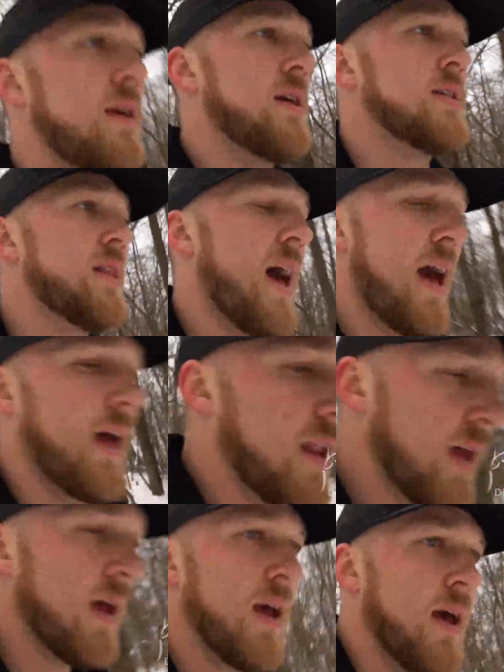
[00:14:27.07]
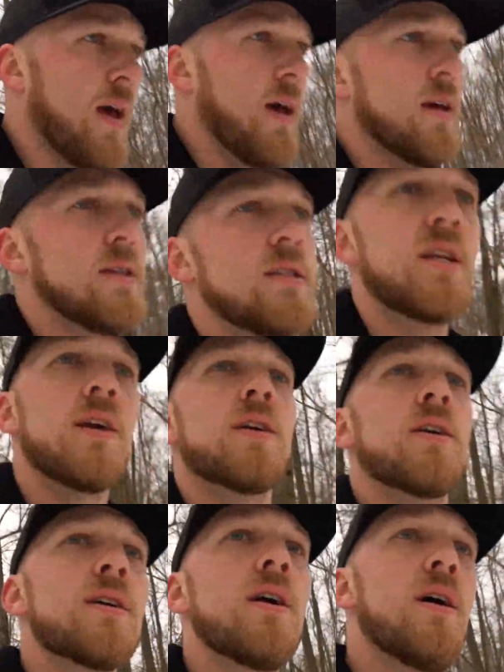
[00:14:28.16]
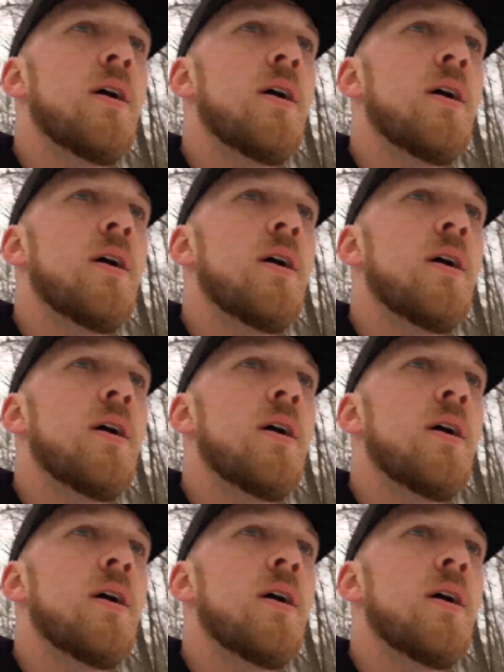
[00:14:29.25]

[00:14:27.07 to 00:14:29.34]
is that deer